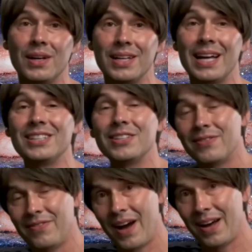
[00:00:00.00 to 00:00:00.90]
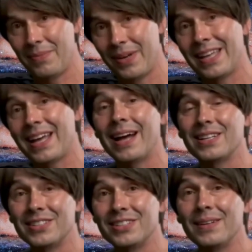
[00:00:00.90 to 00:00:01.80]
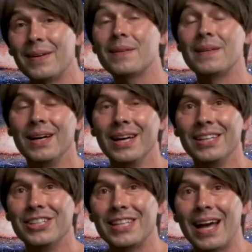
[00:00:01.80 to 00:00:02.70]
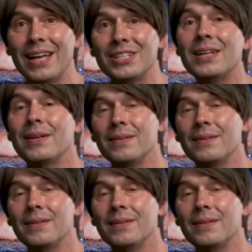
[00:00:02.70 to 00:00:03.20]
less than 5%. Instead,